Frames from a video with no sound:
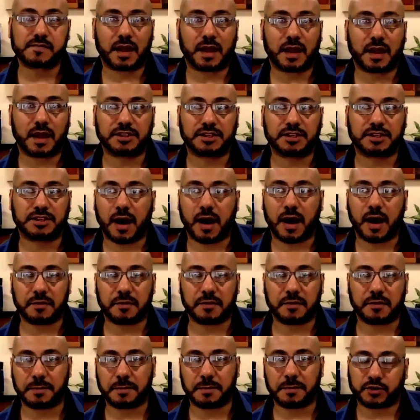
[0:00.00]
Too often
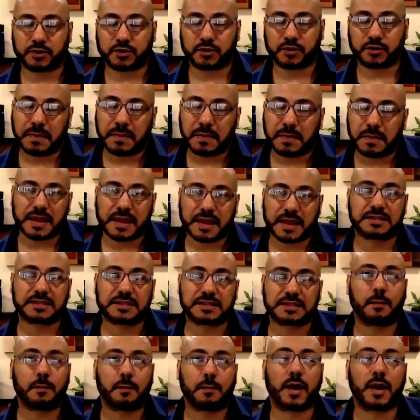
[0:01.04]
people are trying to be
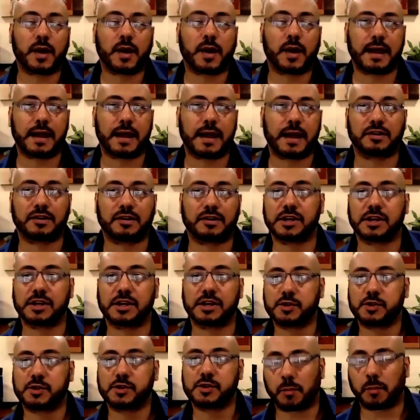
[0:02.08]
someone else
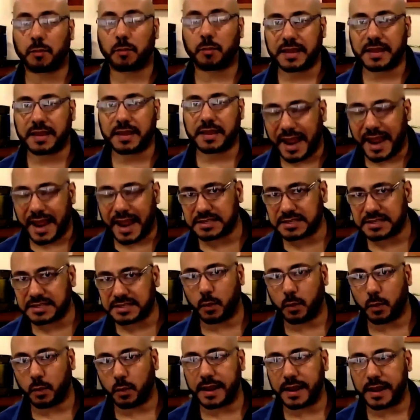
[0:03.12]
or be like
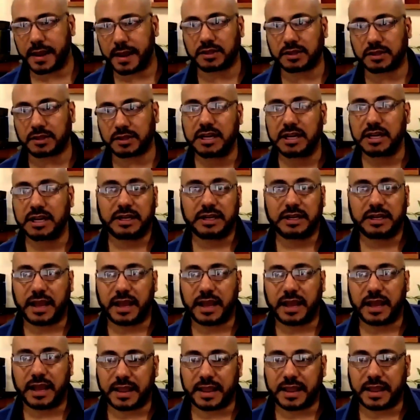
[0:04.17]
someone else.
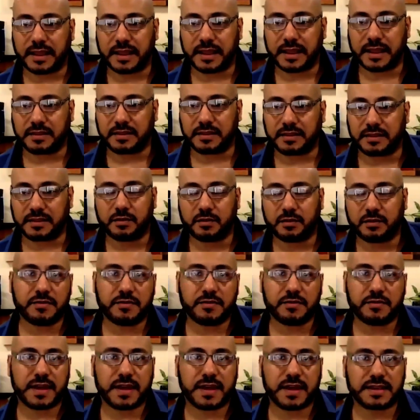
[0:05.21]
And the truth
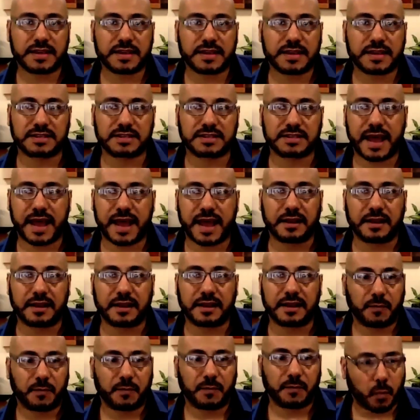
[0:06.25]
is that
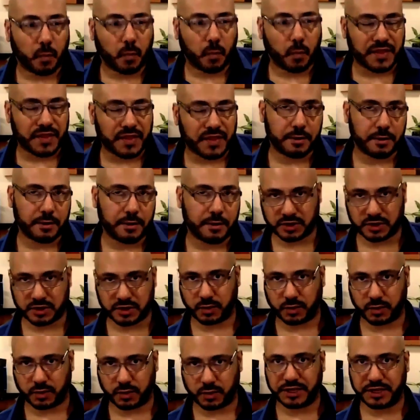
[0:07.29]
what the internet is
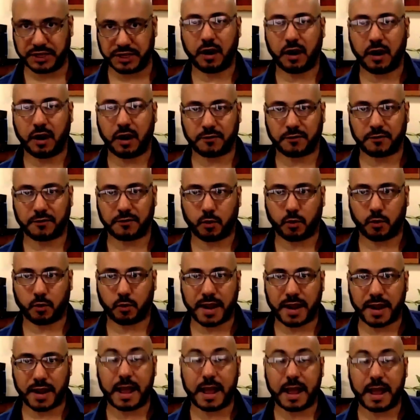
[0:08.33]
really starved for right
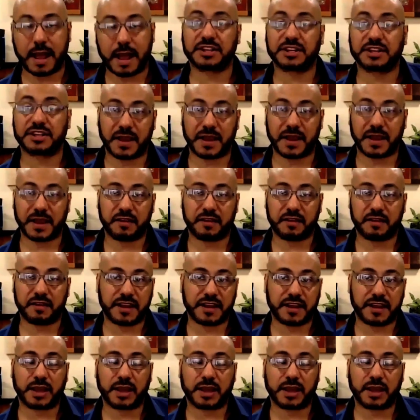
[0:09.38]
now, and especially
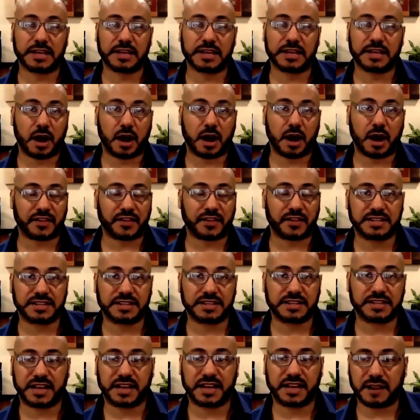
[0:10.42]
Facebook, is
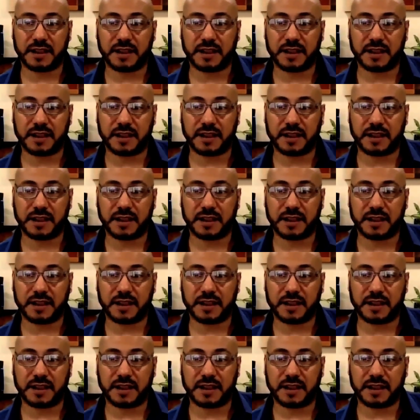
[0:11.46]
authenticity.